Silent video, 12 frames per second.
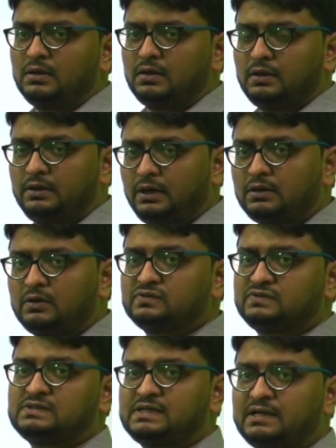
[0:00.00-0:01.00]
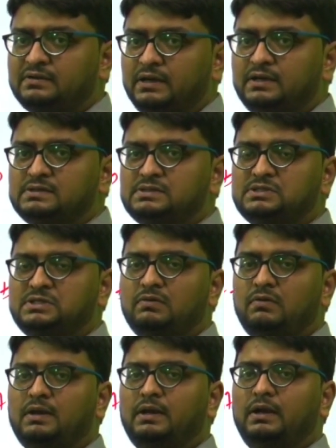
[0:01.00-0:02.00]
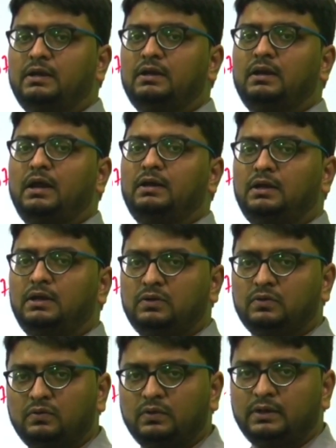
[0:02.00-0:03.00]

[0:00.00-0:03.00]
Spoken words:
Indian Councils Act 1861, 1892,